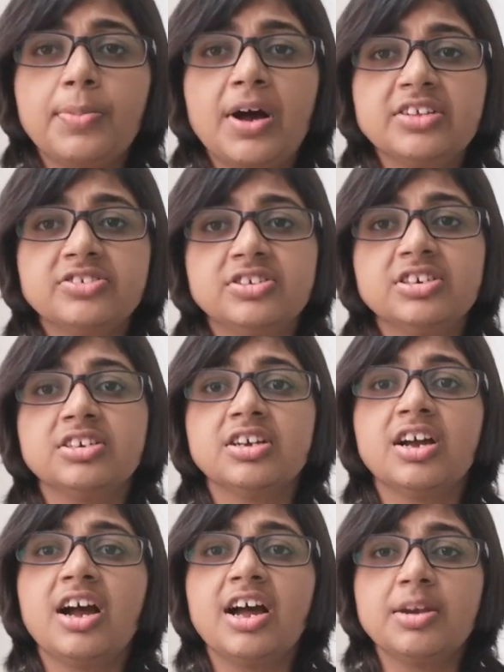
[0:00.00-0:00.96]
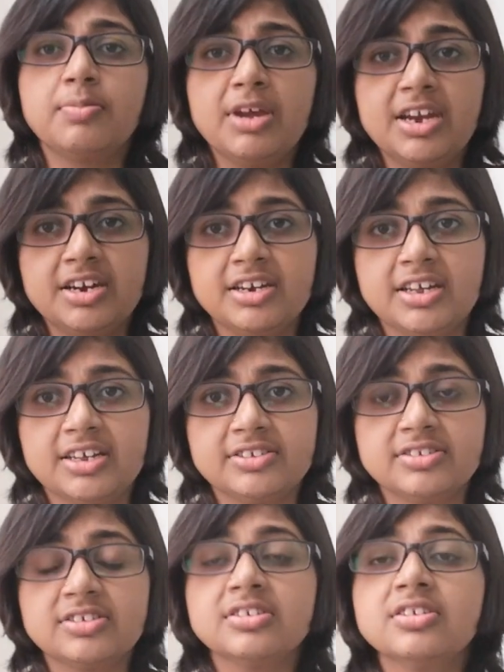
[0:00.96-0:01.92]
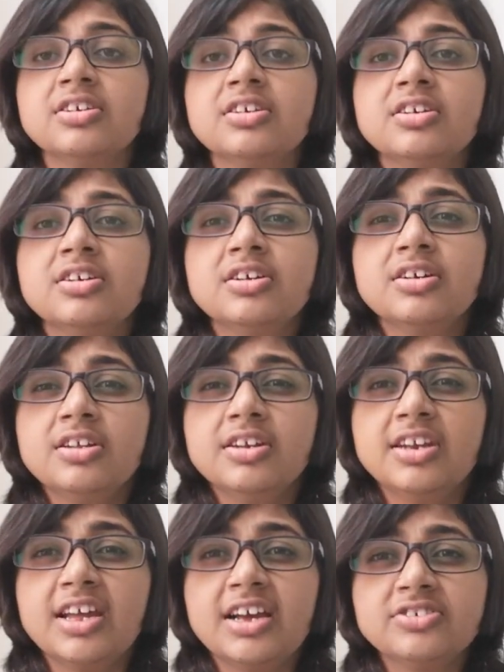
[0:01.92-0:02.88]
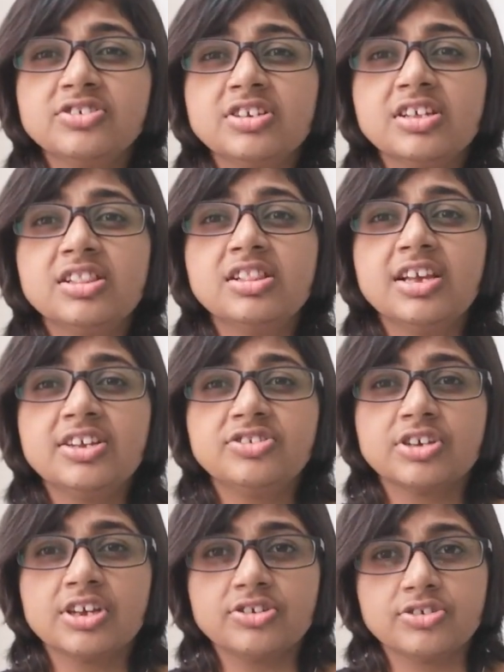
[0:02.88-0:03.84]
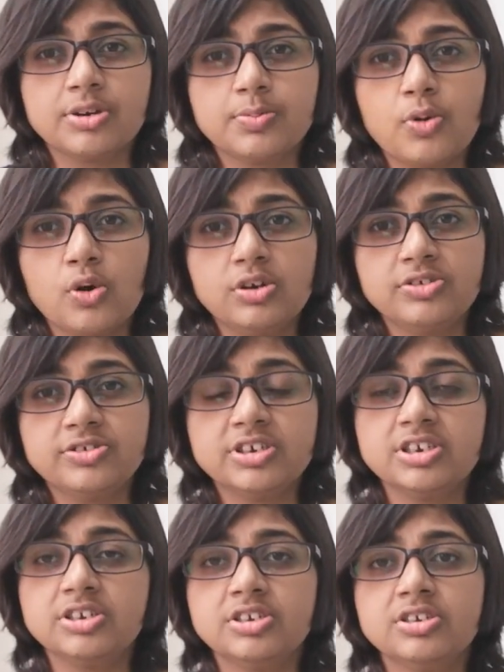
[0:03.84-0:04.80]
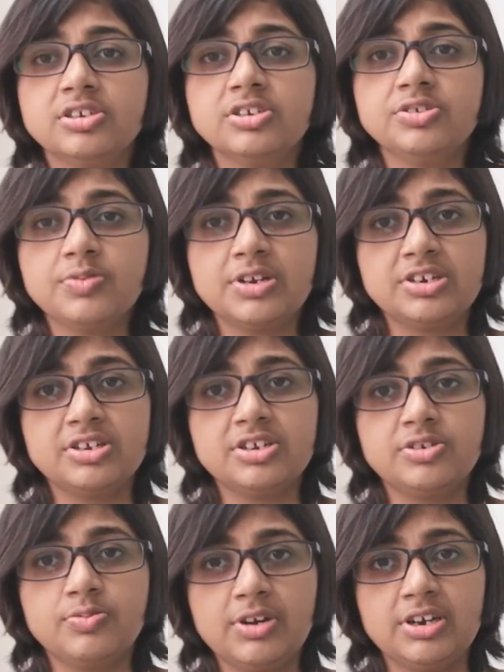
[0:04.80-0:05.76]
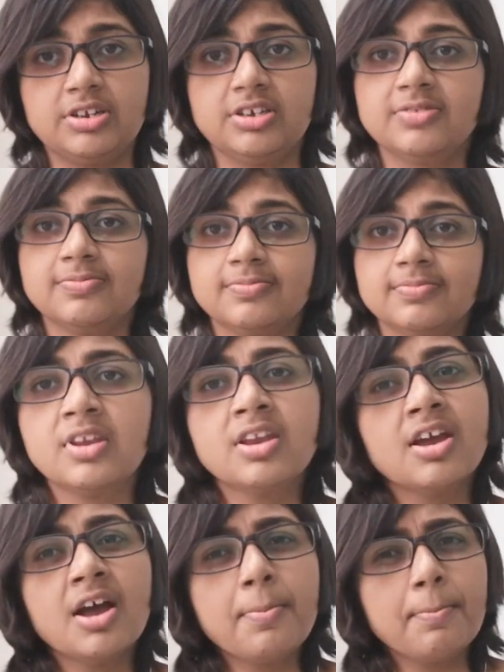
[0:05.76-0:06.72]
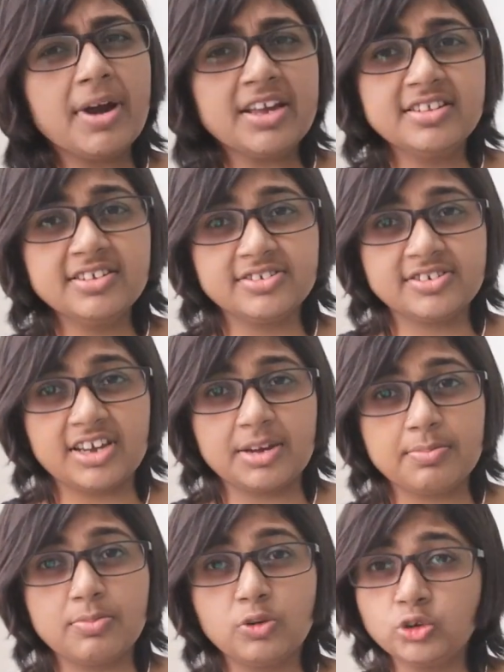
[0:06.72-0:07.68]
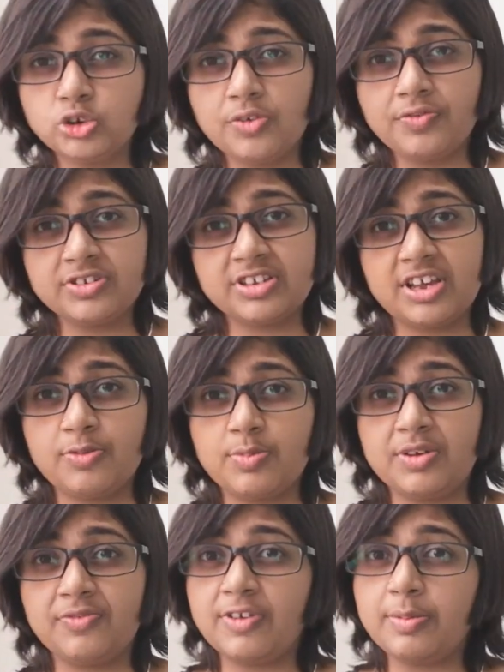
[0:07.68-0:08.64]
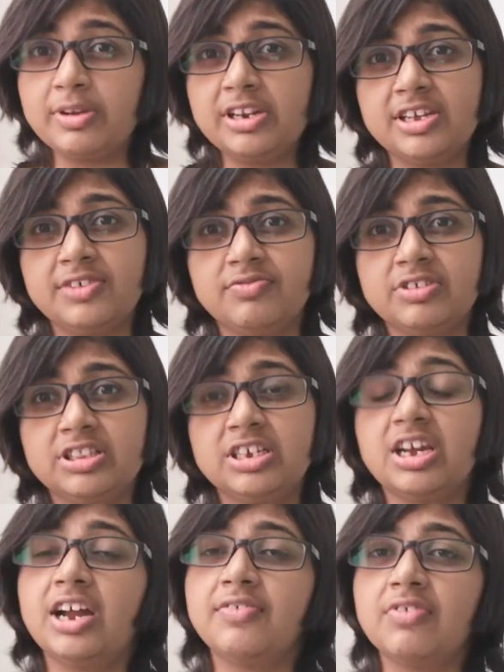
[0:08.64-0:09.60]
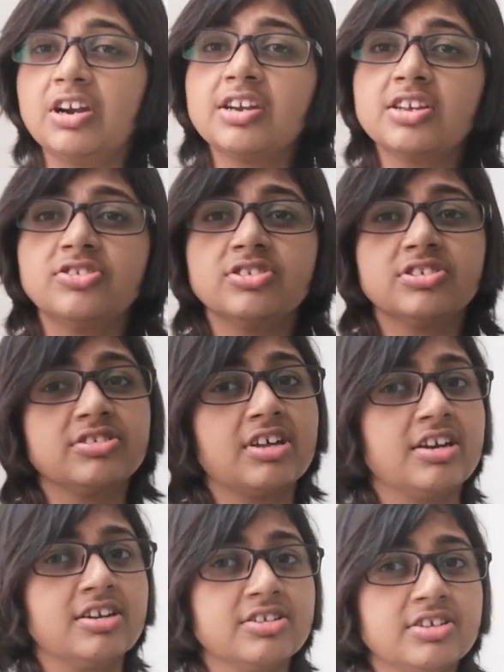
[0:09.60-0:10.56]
passed it and made it as National Education Policy 2020. By this time, most of us have been familiar with the advantages and